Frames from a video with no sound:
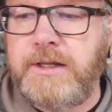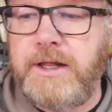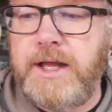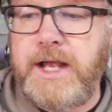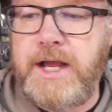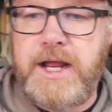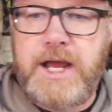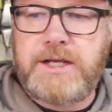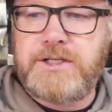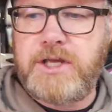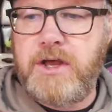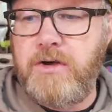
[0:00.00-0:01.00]
And
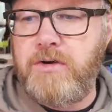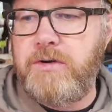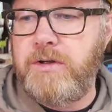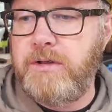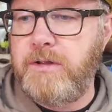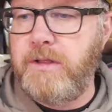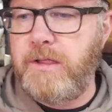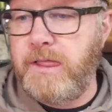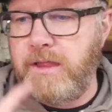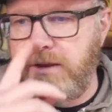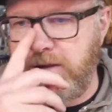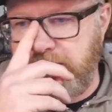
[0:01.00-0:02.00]
X Zone,
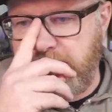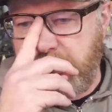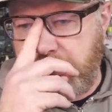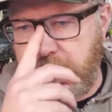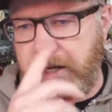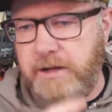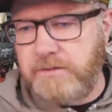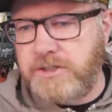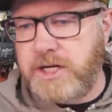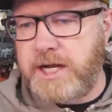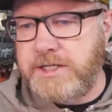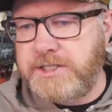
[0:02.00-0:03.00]
there you go.
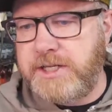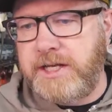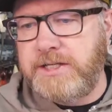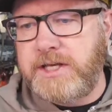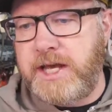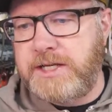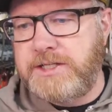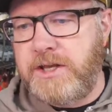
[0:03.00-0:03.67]
Josh says X